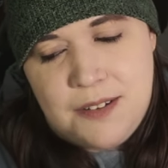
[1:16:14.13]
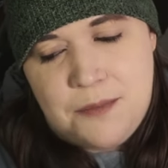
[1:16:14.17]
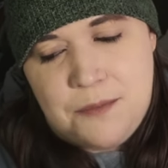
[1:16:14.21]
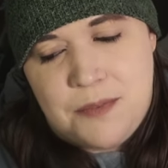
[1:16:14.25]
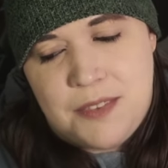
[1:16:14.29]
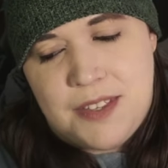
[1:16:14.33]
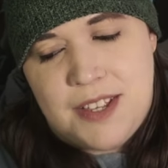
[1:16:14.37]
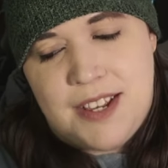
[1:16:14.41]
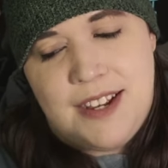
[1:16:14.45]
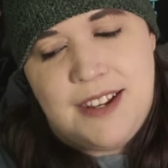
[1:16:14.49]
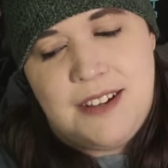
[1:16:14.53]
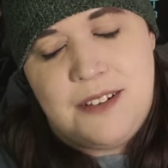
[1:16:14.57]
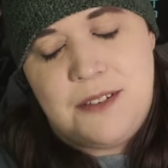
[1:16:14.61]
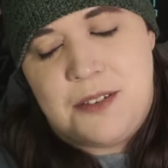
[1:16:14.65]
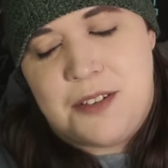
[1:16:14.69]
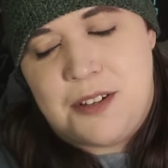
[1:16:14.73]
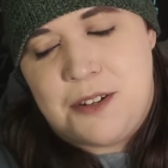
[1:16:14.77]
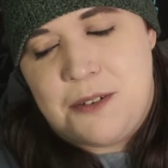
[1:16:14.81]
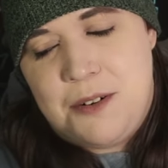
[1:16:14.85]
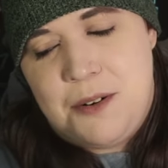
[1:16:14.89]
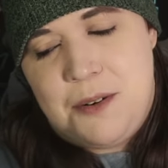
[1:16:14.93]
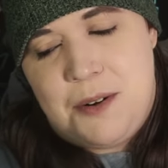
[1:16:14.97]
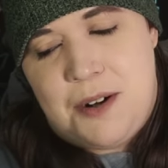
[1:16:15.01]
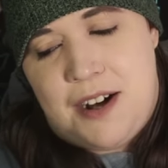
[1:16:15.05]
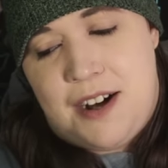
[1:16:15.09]
Uh,
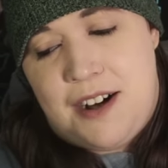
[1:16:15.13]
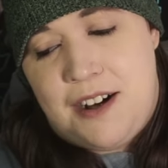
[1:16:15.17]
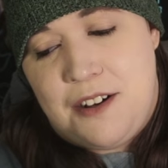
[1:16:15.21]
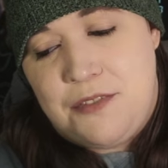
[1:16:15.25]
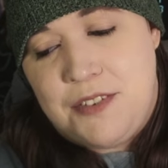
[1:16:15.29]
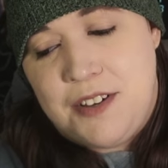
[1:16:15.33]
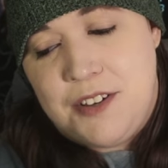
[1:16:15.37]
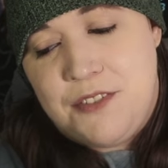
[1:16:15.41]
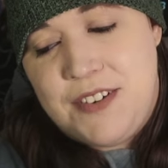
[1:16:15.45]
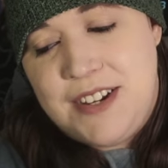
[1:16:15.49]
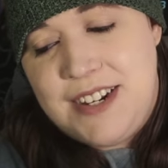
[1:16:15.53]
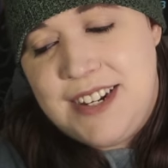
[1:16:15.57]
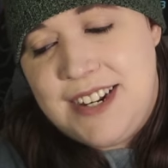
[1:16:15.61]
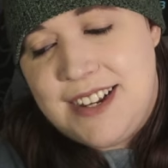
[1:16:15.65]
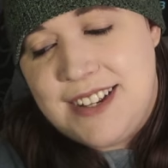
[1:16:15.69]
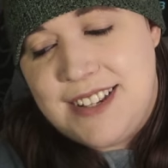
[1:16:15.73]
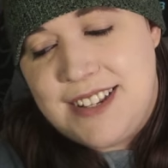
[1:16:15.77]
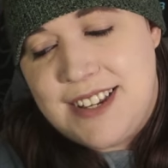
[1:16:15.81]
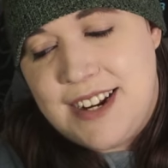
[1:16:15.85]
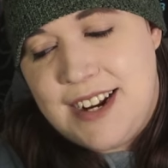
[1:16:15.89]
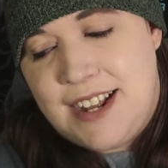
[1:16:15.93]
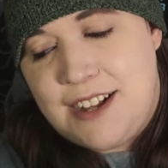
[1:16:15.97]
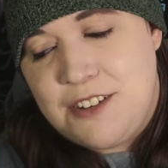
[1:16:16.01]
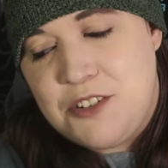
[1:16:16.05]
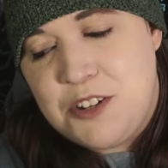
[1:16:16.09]
screw off. If he
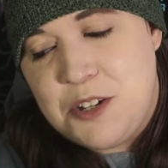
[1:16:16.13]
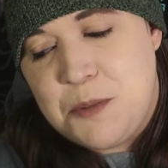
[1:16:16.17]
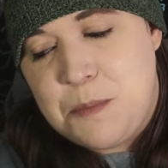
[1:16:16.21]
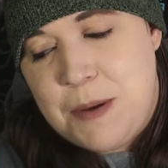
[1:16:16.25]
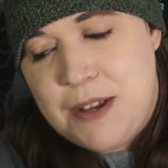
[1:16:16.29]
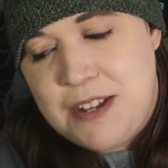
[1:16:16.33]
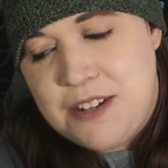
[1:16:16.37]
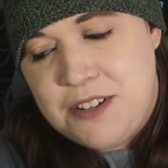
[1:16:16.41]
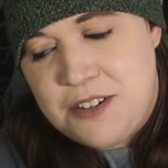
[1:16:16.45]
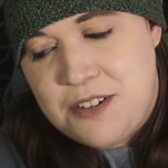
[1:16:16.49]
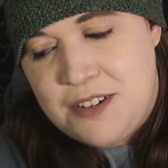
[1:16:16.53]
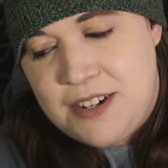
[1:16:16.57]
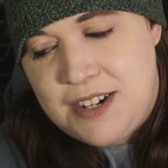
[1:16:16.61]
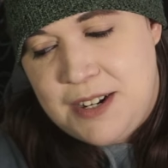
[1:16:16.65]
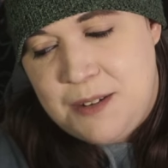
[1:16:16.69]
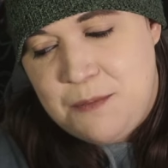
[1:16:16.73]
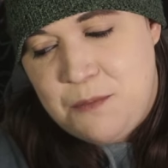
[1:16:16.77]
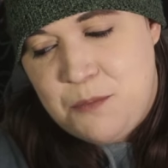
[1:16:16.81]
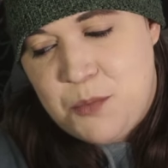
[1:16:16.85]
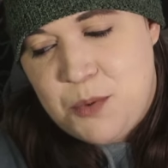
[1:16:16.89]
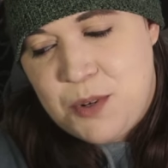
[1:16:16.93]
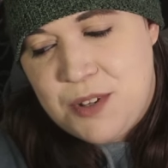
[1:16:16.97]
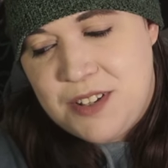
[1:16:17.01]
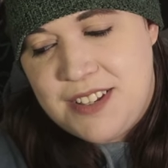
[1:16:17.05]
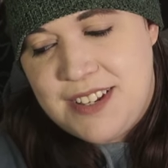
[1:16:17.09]
doesn't, I'll just pester
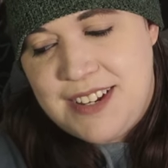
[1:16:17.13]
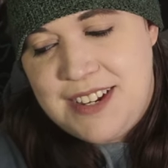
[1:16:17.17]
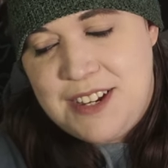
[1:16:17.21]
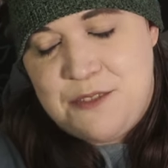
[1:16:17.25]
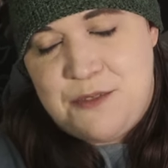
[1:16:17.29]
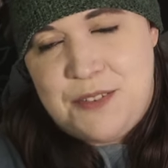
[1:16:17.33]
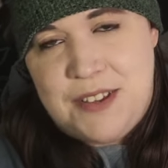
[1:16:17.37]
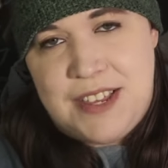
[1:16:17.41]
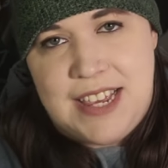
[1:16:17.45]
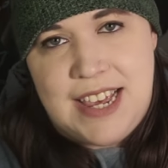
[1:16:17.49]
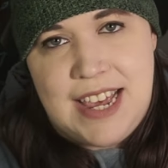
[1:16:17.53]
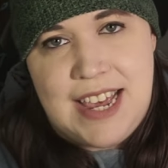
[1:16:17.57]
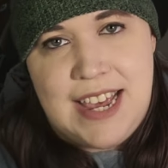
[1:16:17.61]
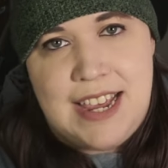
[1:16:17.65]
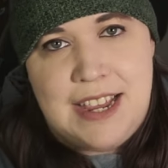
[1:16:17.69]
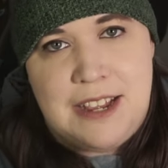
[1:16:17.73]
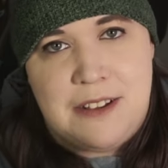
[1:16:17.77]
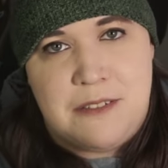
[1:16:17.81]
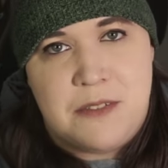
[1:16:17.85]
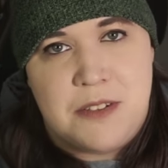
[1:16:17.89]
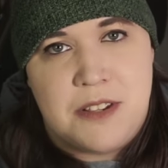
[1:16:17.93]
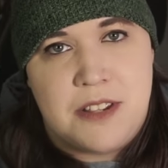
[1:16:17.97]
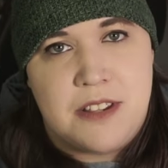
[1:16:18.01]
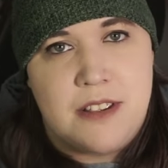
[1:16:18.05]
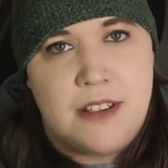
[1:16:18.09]
him. We'll see if he
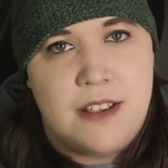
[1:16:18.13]
caves.